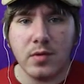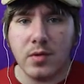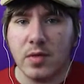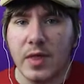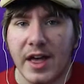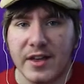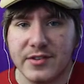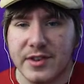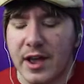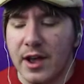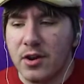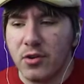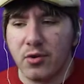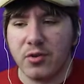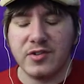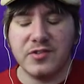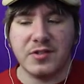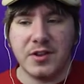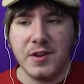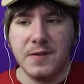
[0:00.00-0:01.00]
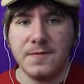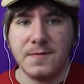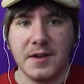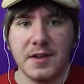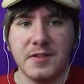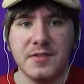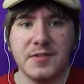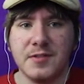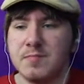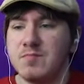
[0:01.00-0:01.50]
last category is
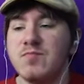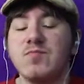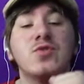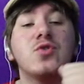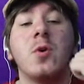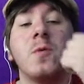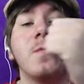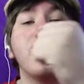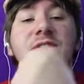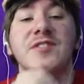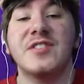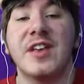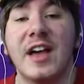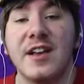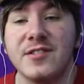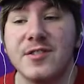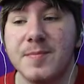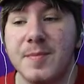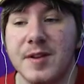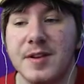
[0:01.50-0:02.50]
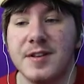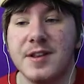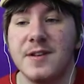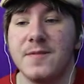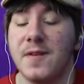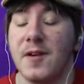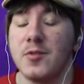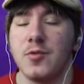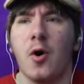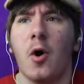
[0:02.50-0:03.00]
defense. Doomfist has to be a
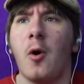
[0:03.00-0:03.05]
defense.